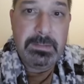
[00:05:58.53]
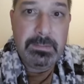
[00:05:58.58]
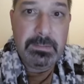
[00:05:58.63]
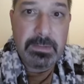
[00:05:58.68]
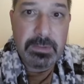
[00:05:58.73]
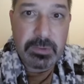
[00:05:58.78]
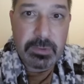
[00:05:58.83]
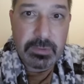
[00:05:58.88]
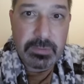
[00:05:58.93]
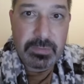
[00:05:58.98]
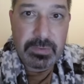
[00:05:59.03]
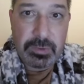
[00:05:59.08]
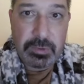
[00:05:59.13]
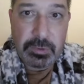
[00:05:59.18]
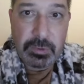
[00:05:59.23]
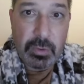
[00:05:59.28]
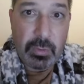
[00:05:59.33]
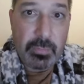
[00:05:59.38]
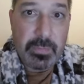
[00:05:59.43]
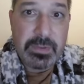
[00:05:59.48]
the
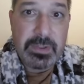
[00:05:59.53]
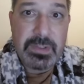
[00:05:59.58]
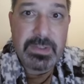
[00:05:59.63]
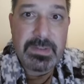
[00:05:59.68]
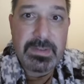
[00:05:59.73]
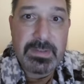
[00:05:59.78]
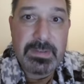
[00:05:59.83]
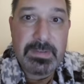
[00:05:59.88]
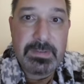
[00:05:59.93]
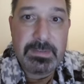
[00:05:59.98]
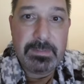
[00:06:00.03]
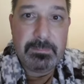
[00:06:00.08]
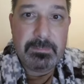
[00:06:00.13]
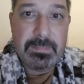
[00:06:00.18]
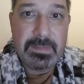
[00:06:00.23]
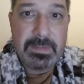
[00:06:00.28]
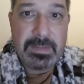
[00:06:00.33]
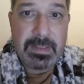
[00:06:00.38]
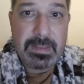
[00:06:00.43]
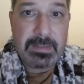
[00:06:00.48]
show, which is
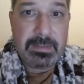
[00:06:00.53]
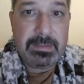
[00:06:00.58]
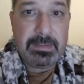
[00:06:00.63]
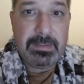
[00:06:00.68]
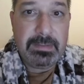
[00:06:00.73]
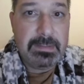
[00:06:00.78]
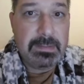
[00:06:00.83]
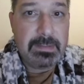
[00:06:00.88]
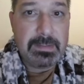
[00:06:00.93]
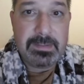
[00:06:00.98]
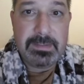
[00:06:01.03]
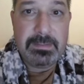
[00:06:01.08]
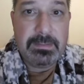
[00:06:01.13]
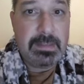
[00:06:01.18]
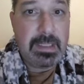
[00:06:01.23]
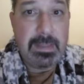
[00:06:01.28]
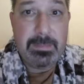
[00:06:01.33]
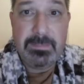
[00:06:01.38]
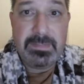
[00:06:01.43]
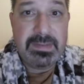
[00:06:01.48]
set in the
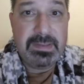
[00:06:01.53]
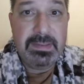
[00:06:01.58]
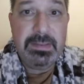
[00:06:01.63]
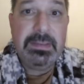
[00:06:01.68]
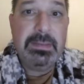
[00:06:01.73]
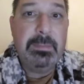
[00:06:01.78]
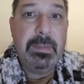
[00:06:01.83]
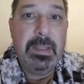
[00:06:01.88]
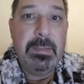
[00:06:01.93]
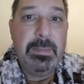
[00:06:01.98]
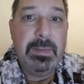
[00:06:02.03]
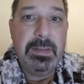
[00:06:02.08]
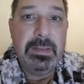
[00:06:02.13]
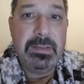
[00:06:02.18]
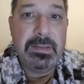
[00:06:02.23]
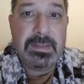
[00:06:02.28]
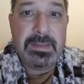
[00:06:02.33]
same city, maybe in the